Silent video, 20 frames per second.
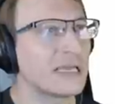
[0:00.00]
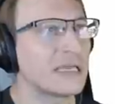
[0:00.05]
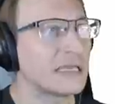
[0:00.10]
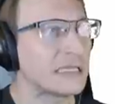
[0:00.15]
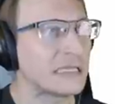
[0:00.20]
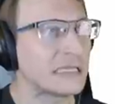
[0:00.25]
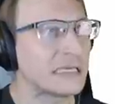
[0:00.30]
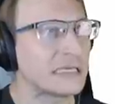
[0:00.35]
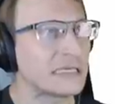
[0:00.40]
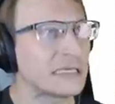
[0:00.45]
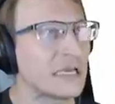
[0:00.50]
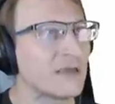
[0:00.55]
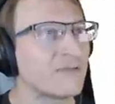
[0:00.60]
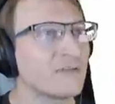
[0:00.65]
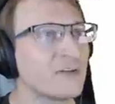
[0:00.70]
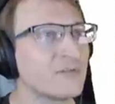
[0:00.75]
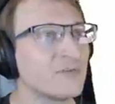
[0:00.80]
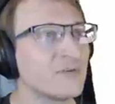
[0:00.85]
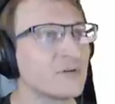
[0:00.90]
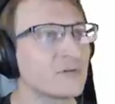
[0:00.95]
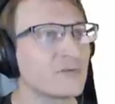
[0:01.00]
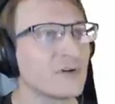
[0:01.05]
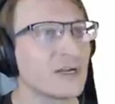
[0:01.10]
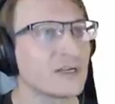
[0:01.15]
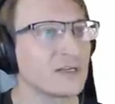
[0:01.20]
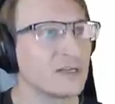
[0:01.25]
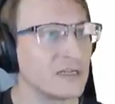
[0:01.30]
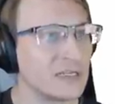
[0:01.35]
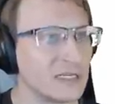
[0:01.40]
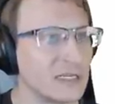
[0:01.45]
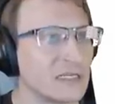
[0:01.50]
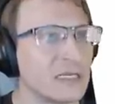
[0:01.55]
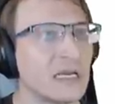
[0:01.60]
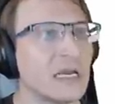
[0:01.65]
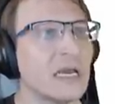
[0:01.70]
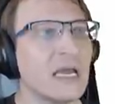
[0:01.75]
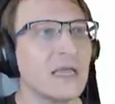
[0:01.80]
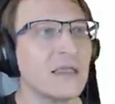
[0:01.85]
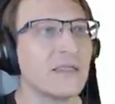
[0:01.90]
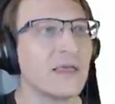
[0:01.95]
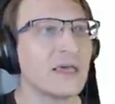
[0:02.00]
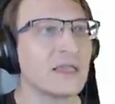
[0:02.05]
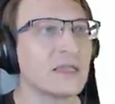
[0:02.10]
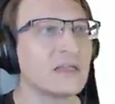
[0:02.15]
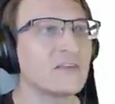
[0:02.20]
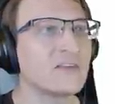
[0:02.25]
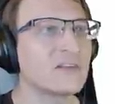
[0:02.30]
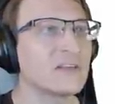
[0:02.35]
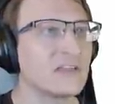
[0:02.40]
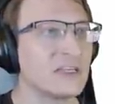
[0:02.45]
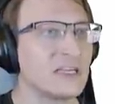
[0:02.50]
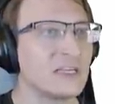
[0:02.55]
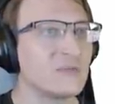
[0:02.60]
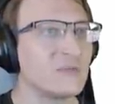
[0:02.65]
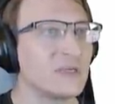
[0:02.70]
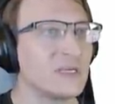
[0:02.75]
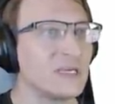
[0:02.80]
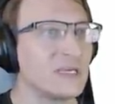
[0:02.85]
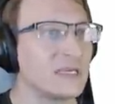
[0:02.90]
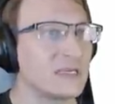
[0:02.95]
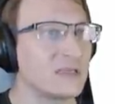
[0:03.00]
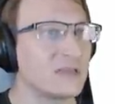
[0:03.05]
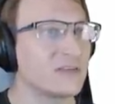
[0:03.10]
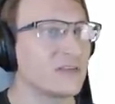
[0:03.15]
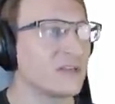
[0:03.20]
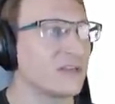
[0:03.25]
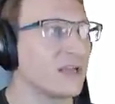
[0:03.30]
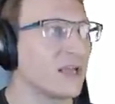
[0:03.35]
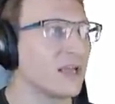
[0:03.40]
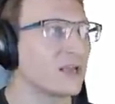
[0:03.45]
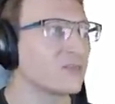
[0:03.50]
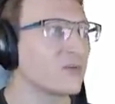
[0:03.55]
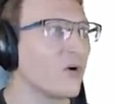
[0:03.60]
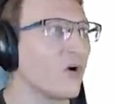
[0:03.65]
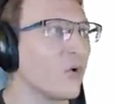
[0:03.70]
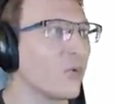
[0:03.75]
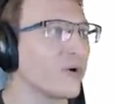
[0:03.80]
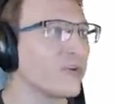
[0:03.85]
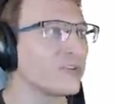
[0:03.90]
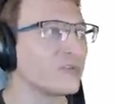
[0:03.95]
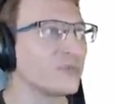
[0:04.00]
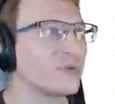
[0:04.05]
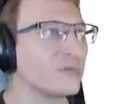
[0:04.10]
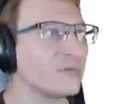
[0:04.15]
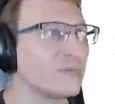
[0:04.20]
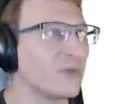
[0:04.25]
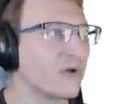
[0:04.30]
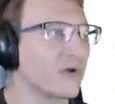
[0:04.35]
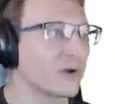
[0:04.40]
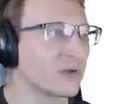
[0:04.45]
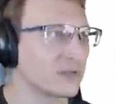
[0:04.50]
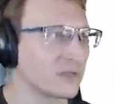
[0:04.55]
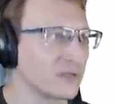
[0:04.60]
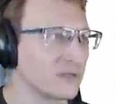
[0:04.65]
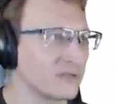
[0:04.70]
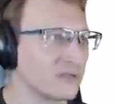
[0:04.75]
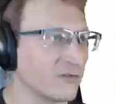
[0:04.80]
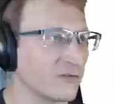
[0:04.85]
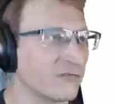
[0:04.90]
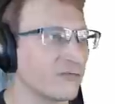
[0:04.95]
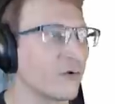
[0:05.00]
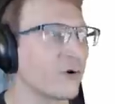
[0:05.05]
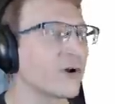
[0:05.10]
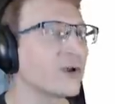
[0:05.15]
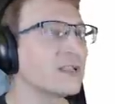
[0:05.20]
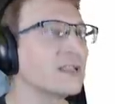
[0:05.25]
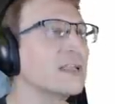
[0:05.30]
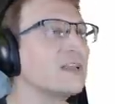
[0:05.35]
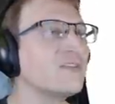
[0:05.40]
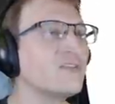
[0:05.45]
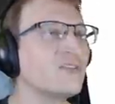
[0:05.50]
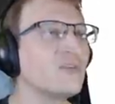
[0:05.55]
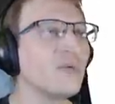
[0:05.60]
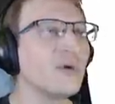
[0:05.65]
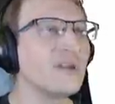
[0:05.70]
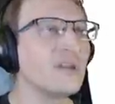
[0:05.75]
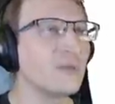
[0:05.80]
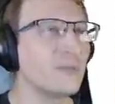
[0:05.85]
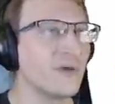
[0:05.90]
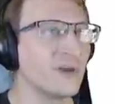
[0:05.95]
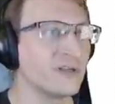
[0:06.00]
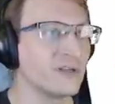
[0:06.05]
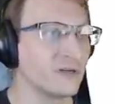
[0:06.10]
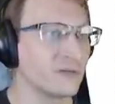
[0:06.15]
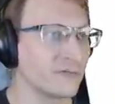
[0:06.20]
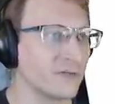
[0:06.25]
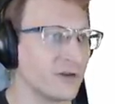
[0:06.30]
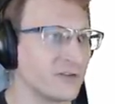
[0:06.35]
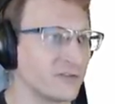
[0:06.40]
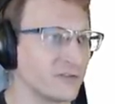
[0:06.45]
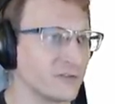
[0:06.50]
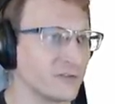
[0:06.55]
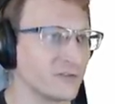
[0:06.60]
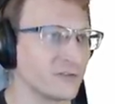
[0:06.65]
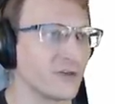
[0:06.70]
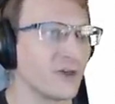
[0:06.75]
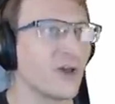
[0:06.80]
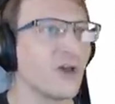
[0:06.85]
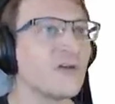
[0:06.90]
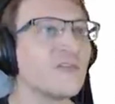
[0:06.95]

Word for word: the inevitable reckoning that its claim is and has always been meritless for at least two independent reasons.